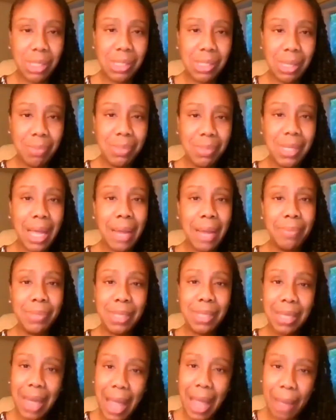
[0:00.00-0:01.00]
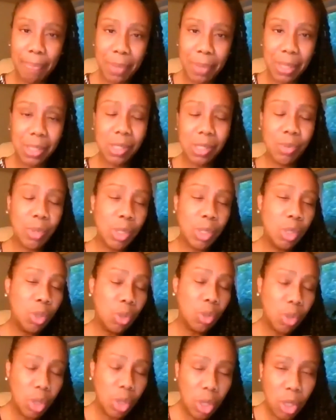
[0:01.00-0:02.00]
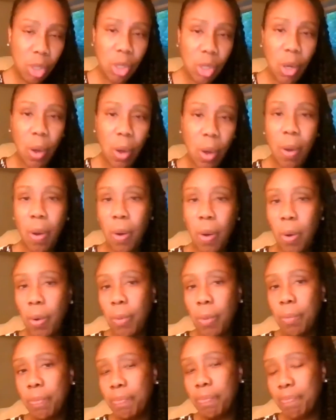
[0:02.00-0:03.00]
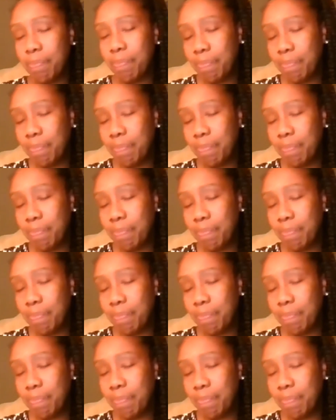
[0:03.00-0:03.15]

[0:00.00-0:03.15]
Sometimes it happens when you go home